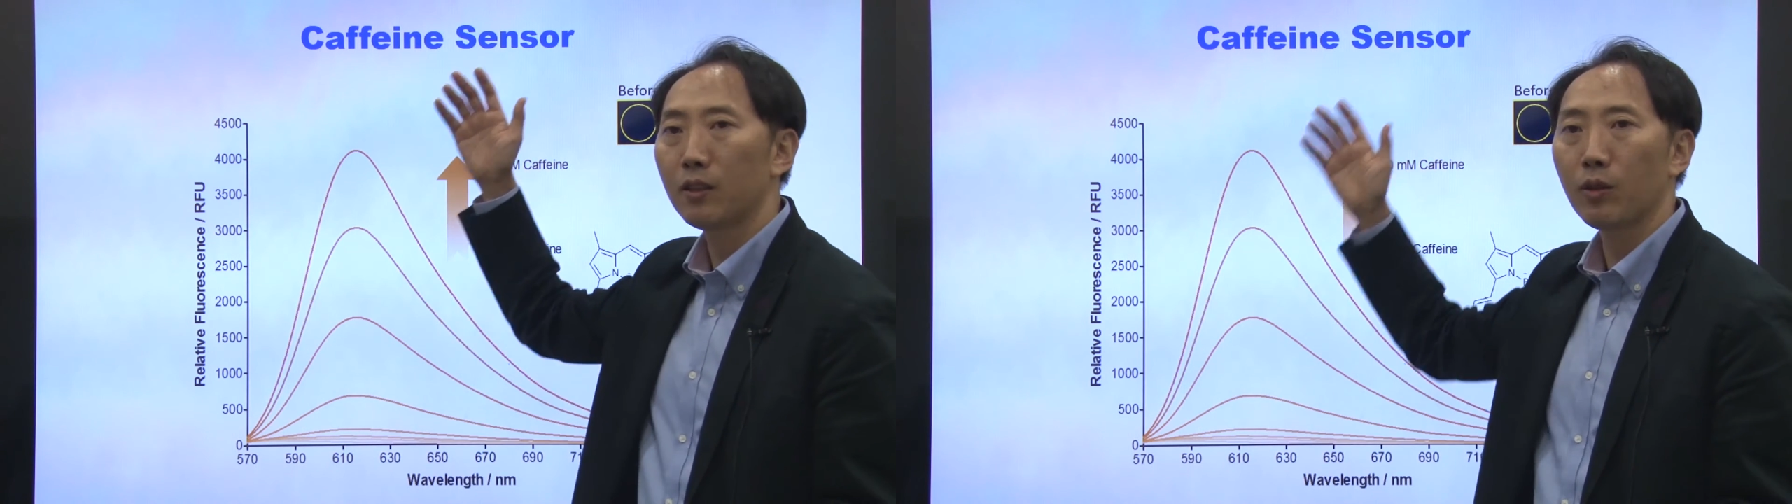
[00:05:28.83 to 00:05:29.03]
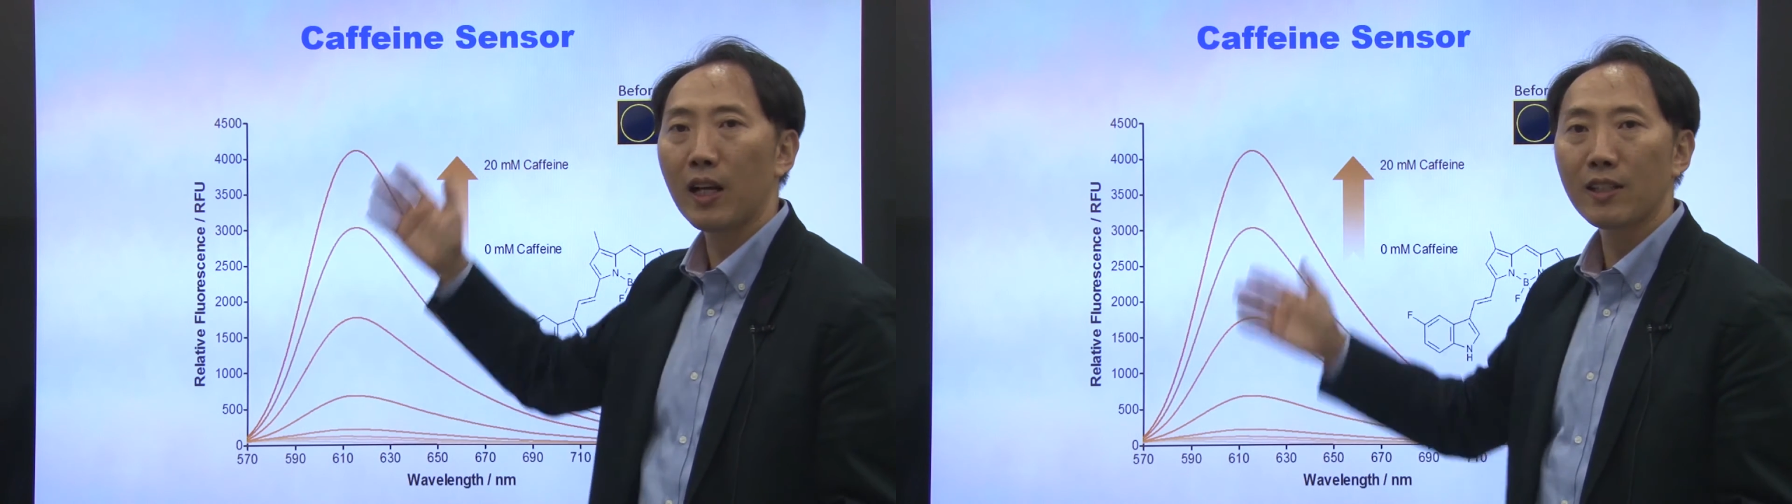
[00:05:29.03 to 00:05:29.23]

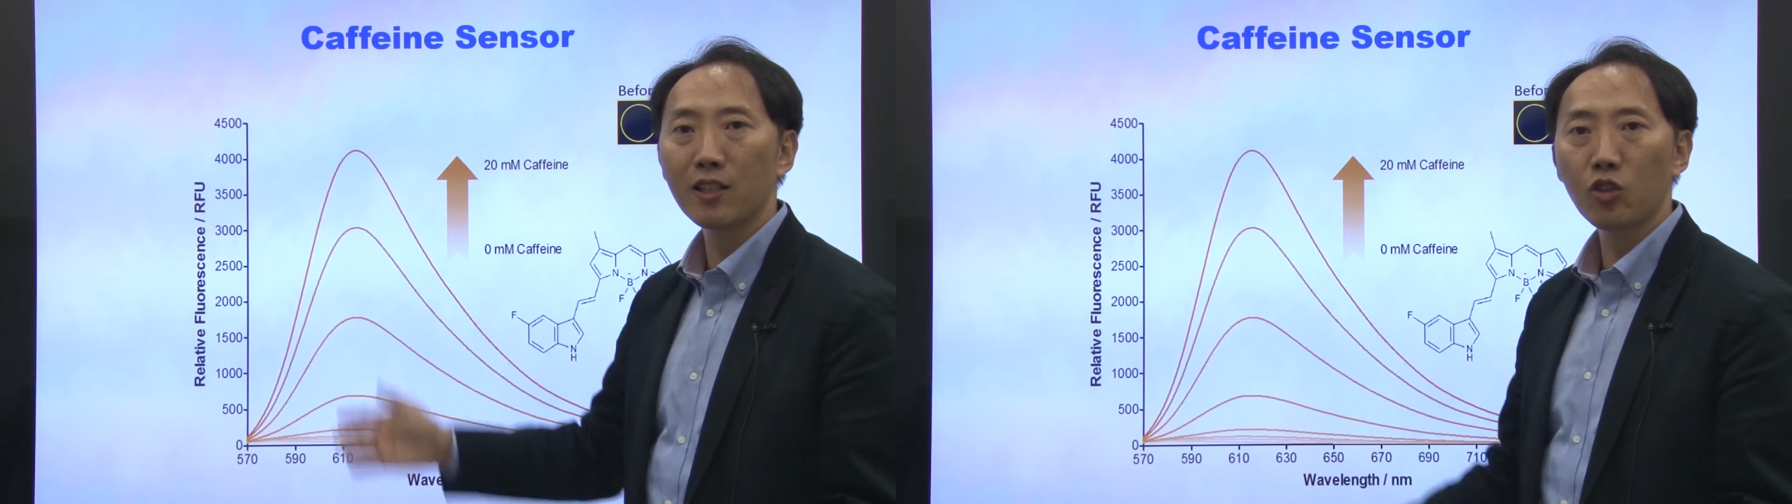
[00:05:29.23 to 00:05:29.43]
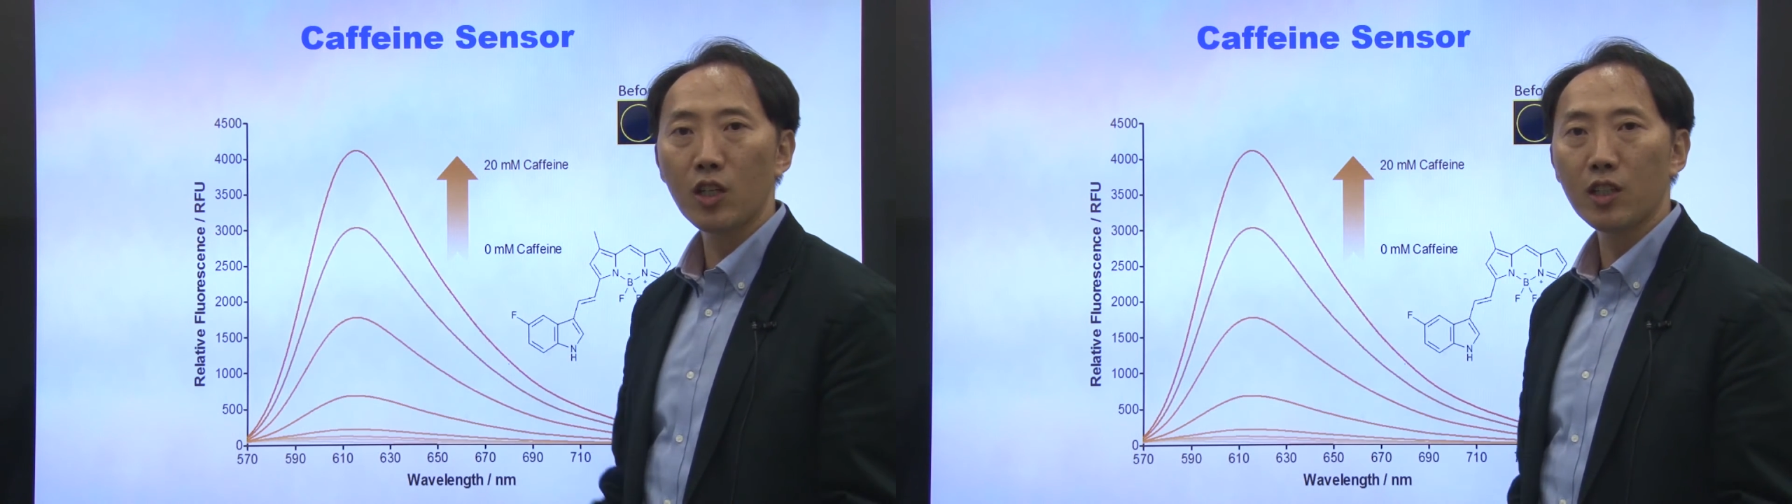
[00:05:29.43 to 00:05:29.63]
or
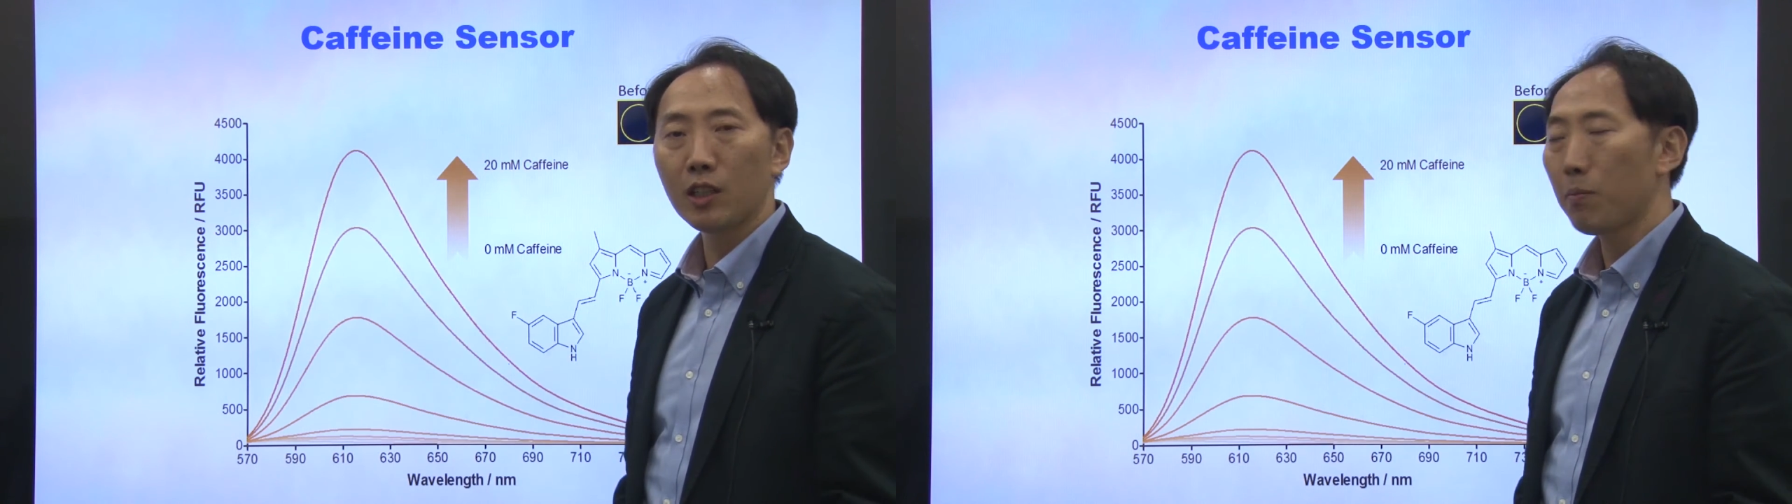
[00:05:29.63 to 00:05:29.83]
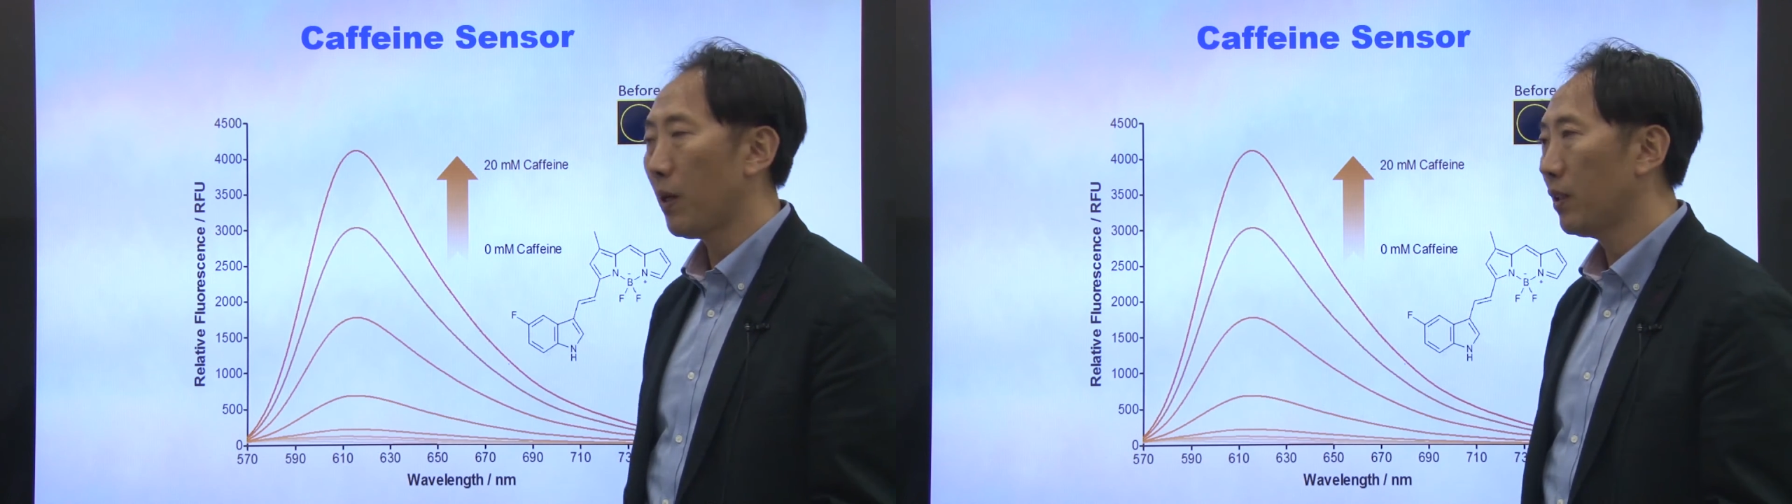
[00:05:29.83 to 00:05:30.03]
concentration
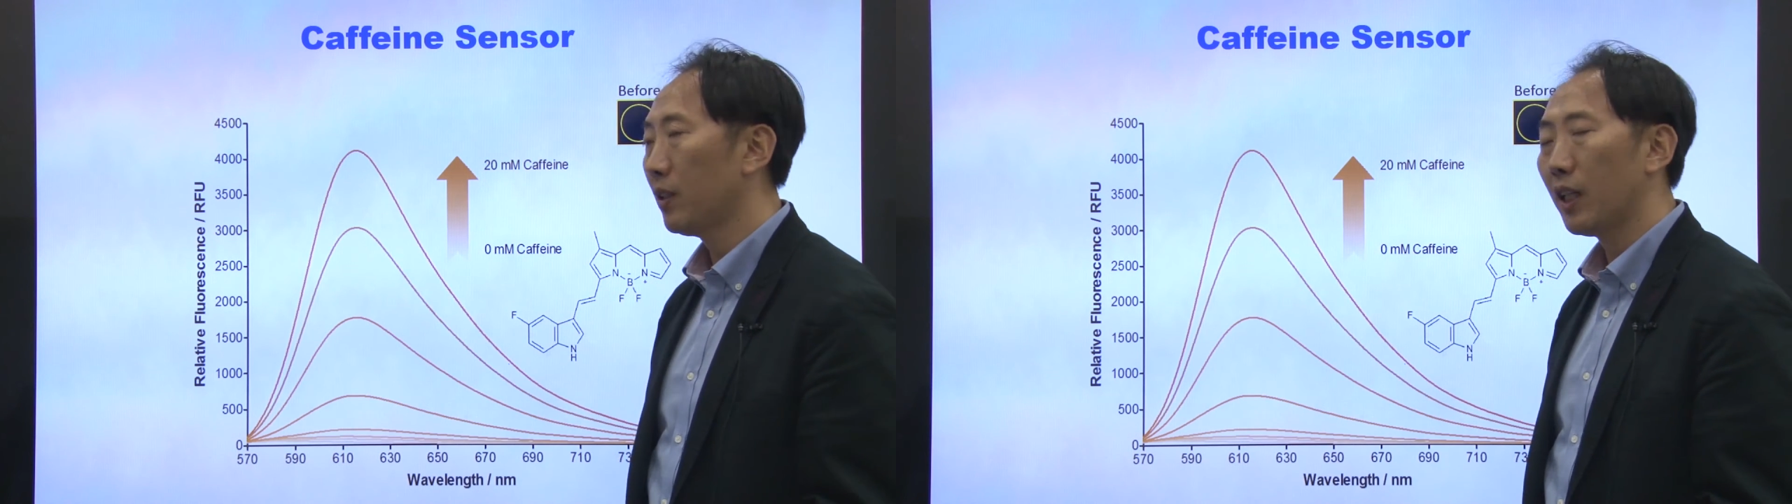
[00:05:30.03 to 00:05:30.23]
dependent